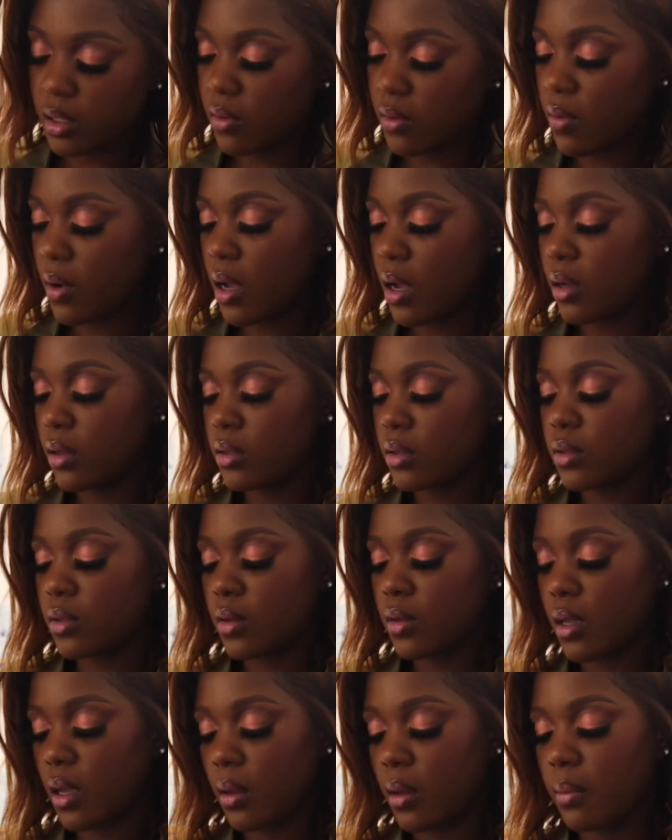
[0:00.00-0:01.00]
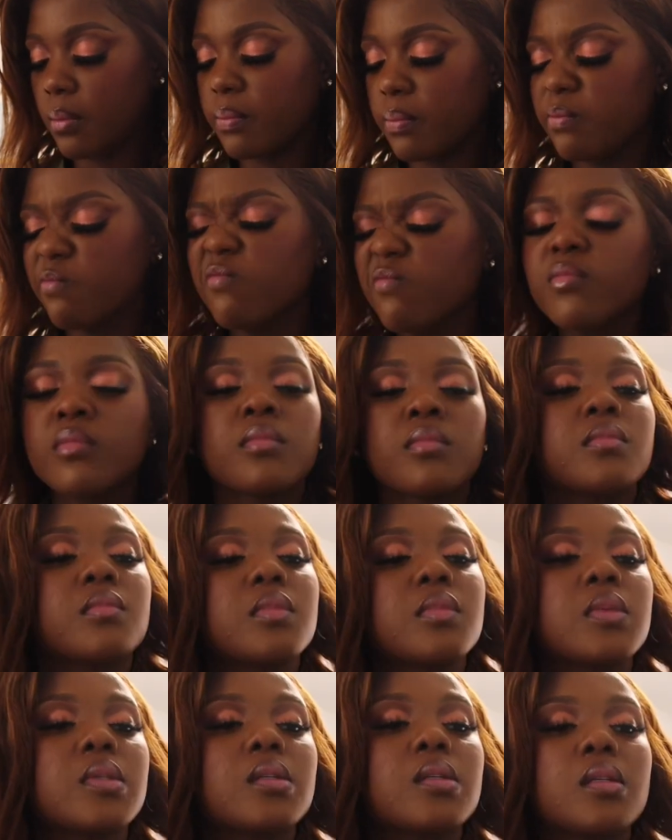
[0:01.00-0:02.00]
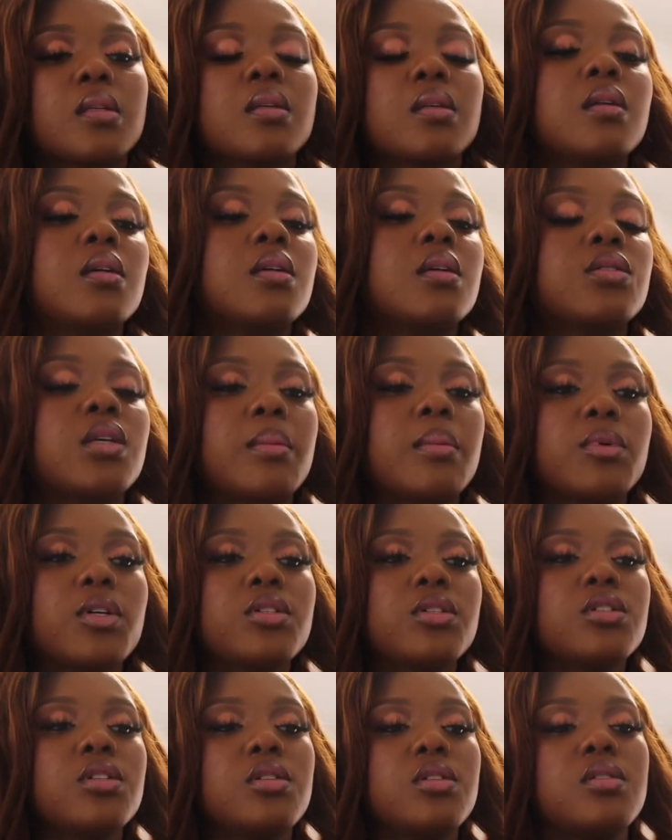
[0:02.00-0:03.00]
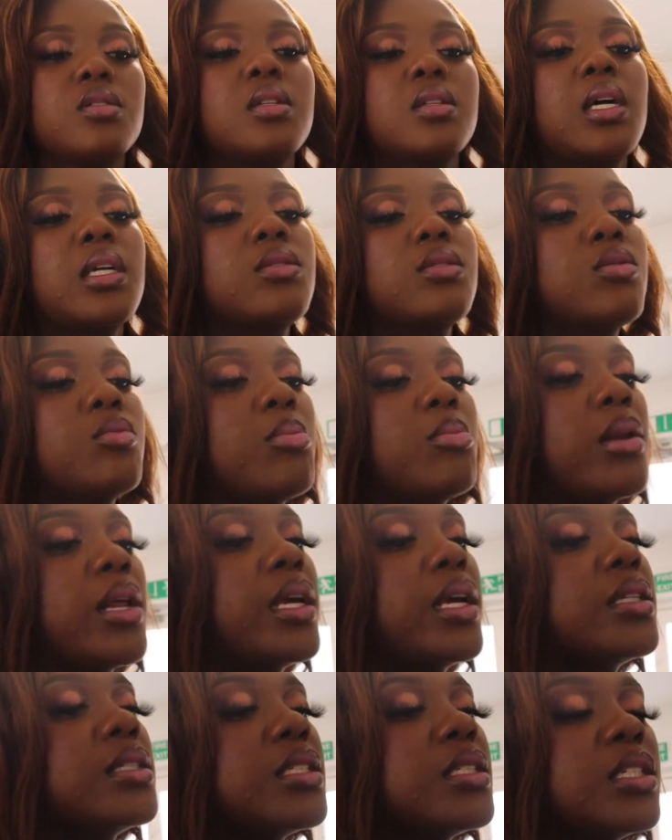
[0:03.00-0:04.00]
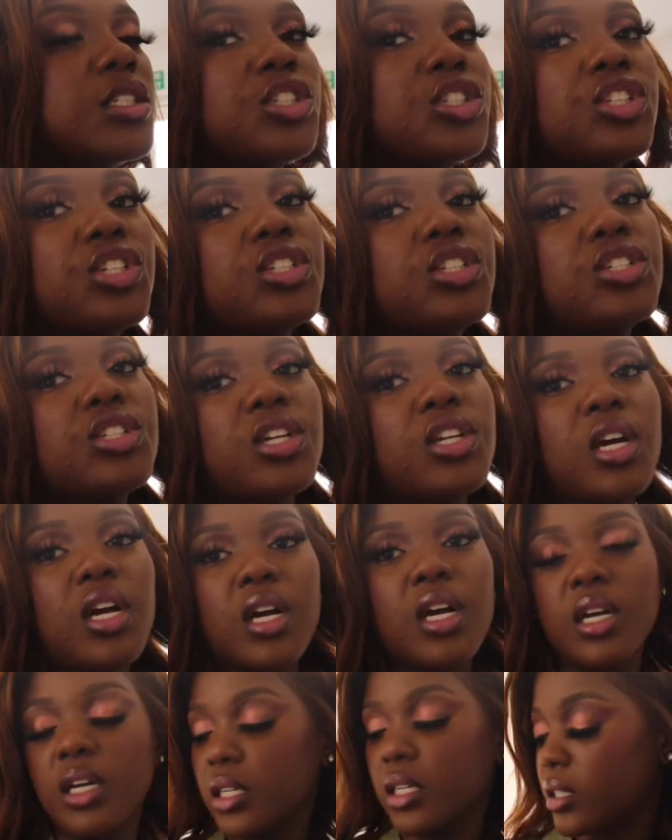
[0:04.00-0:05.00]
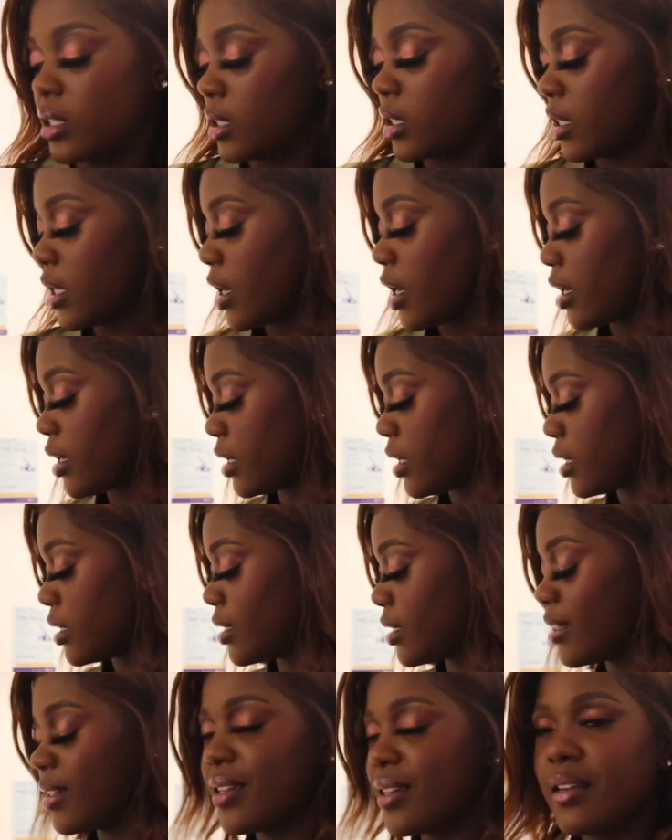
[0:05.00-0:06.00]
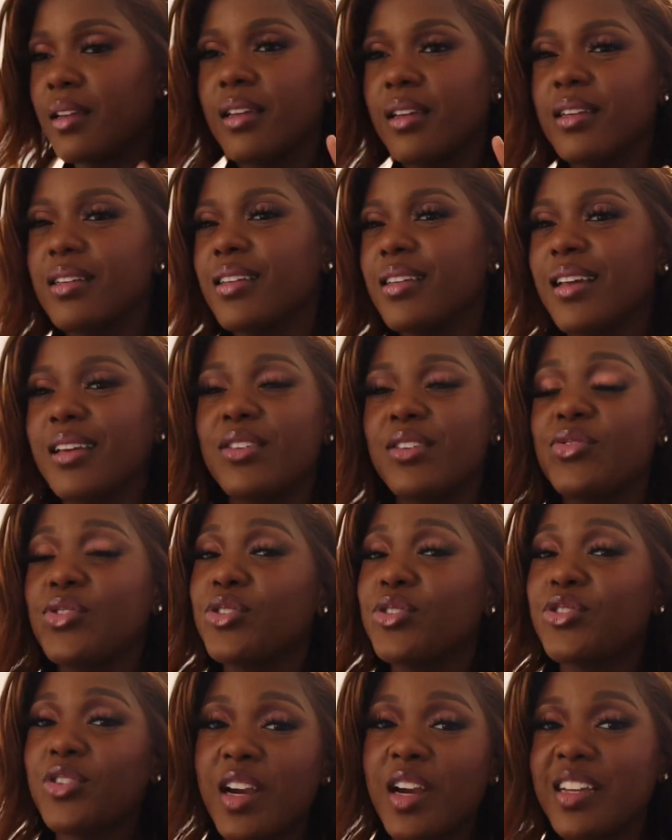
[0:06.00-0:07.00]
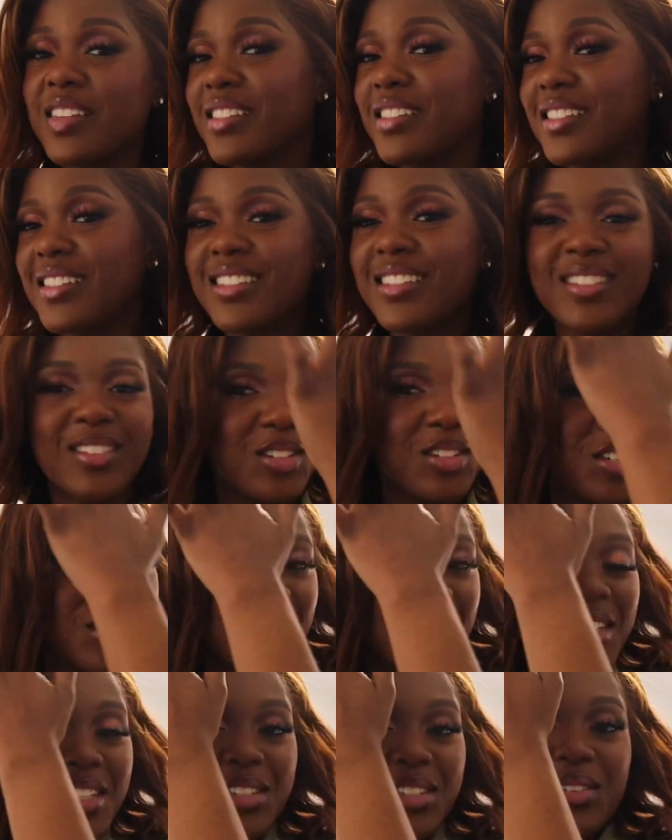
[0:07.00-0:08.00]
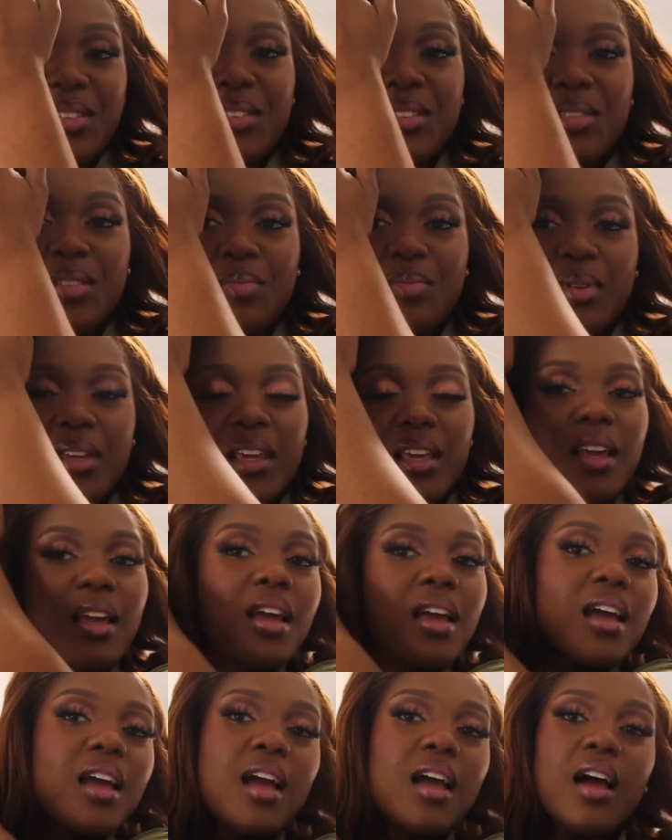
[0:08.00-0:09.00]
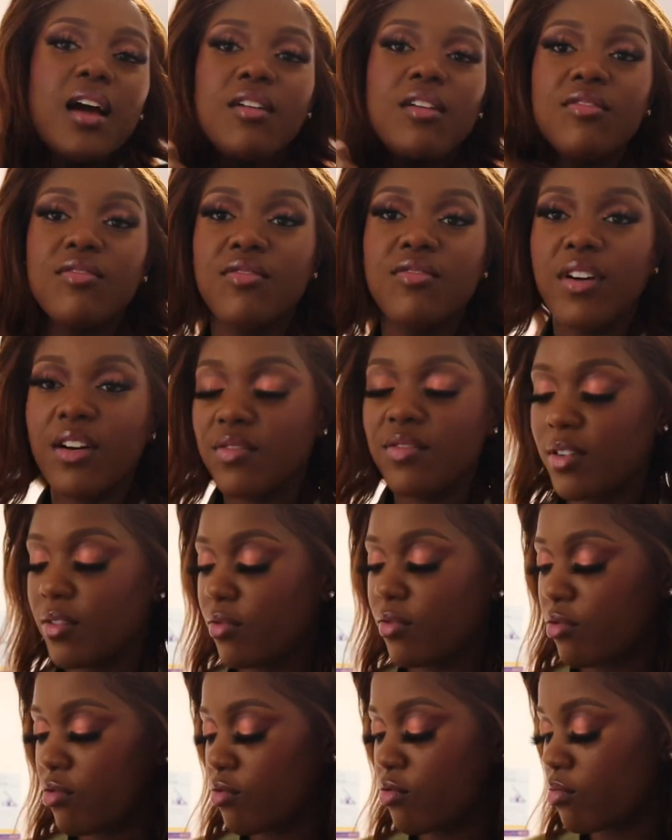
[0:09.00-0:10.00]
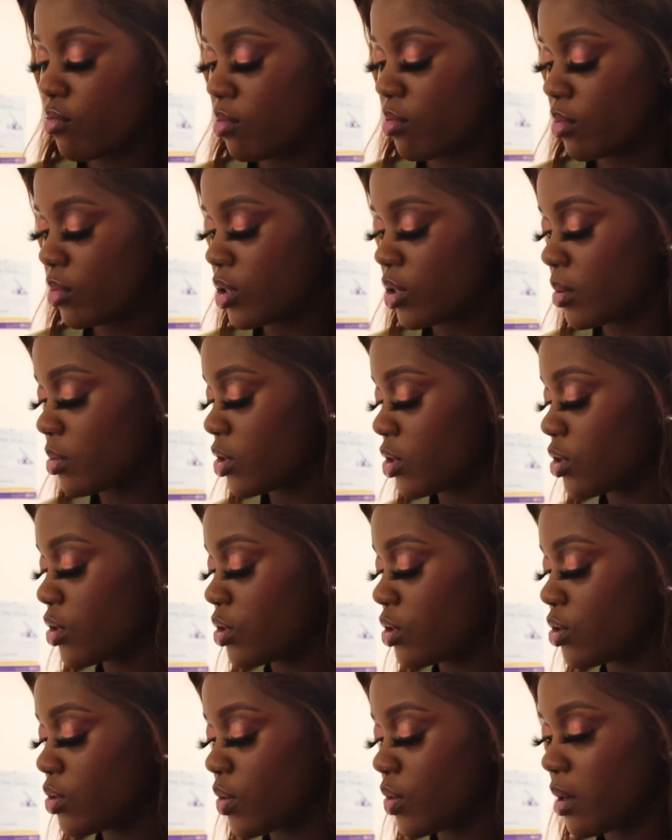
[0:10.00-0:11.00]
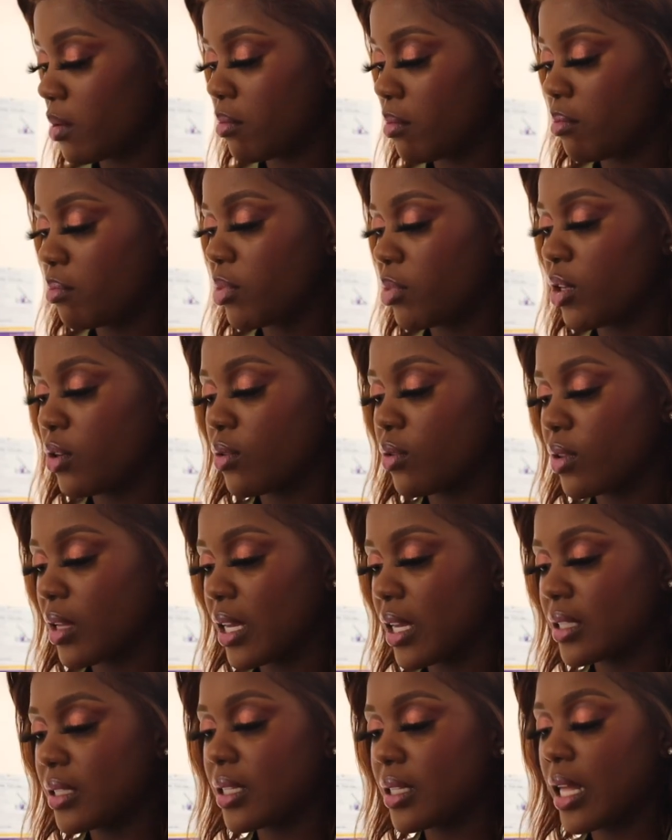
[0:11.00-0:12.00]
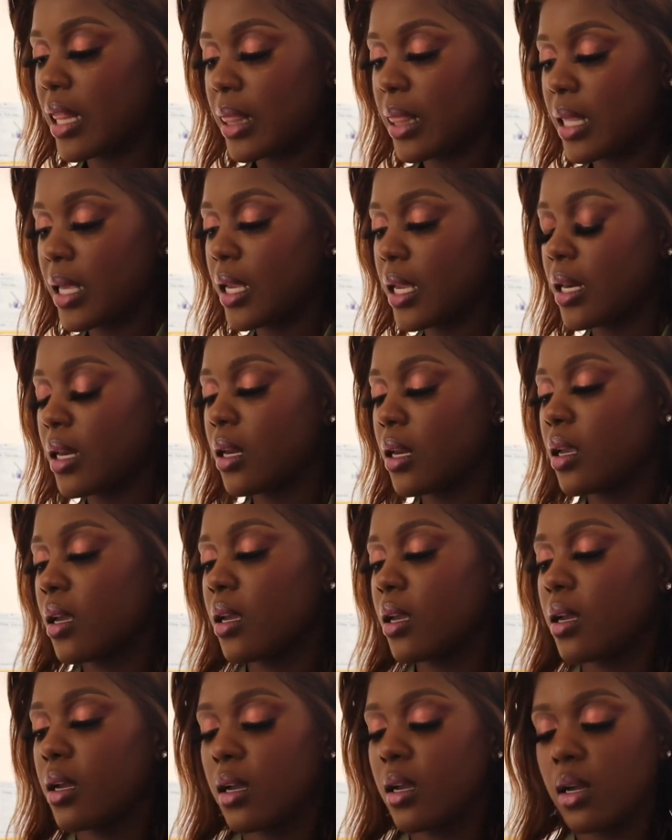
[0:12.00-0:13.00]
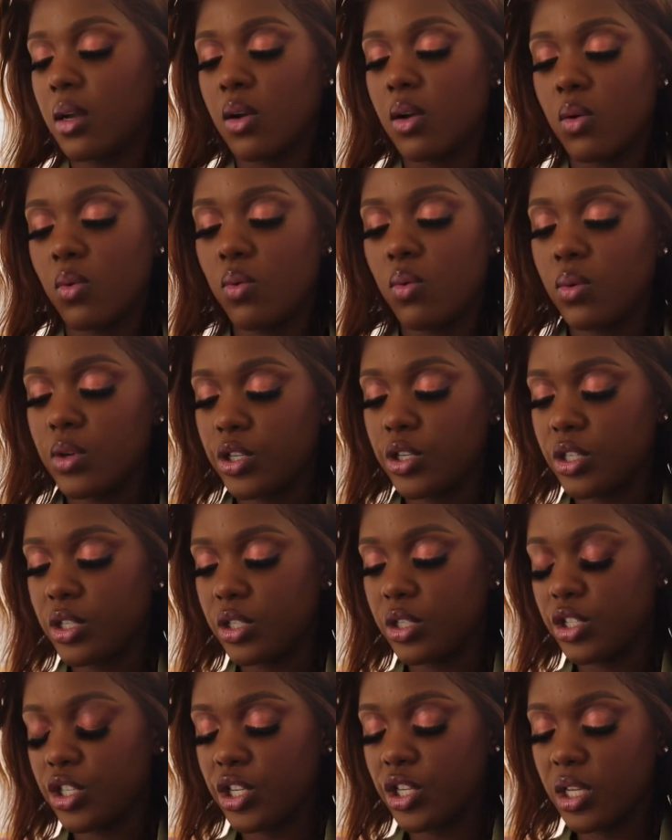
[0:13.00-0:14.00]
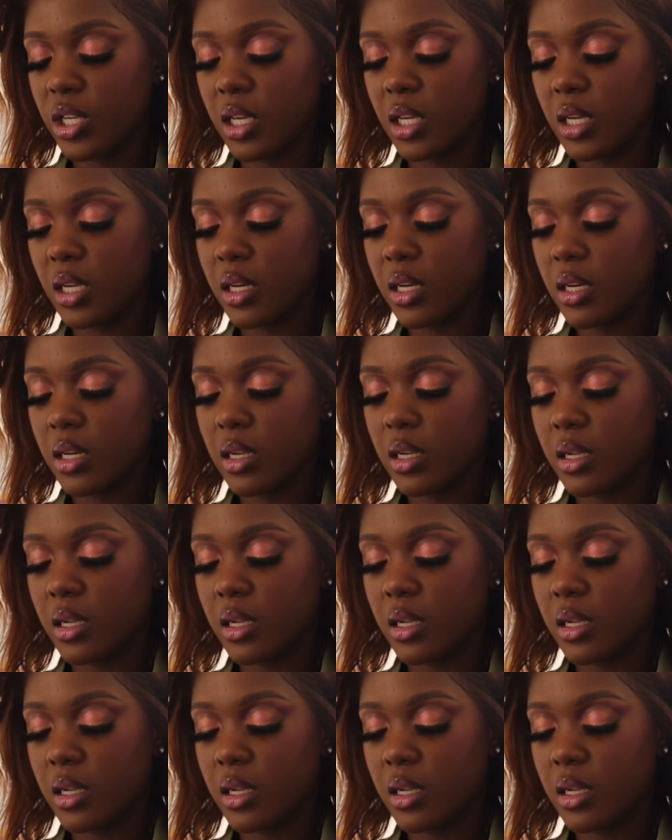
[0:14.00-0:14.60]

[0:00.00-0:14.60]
in a while, so yeah. So I'm going to use that to blend the ginger and the garlic. If you try this, your chicken is going to be va-va-voom. So I'm just going to peel that and then wash the chicken.